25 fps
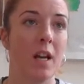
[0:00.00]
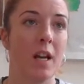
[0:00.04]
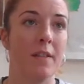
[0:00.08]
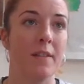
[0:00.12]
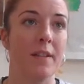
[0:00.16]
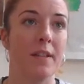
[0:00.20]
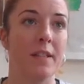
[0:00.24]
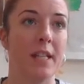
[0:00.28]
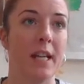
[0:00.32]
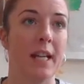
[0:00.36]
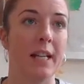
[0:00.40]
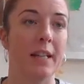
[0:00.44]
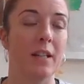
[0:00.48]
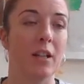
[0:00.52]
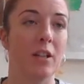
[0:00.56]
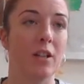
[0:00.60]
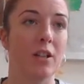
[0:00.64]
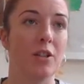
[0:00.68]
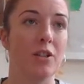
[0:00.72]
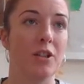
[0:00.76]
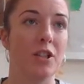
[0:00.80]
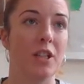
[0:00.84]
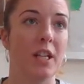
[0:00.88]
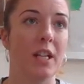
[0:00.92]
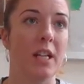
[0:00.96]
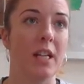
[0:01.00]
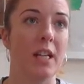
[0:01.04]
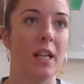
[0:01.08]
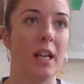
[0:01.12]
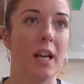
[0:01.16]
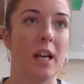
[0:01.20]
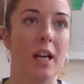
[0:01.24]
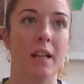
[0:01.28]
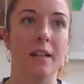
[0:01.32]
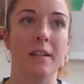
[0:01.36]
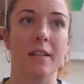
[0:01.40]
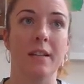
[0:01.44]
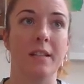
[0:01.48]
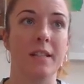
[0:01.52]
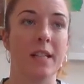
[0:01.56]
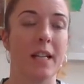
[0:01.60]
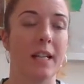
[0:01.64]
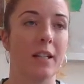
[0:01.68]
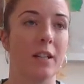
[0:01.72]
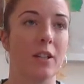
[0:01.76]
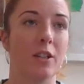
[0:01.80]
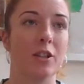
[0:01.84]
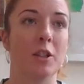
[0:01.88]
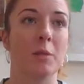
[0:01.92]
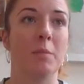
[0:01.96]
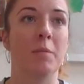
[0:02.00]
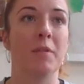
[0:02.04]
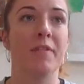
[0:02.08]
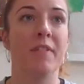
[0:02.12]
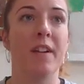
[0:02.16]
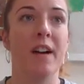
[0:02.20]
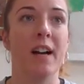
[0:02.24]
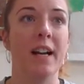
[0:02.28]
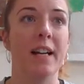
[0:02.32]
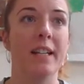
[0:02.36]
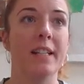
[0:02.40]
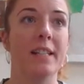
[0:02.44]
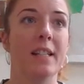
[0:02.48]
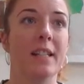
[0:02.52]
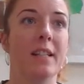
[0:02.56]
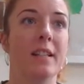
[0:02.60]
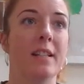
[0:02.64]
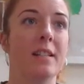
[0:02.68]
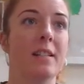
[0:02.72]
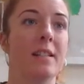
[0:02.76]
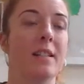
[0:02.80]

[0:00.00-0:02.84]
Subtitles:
the technology and the technology providers,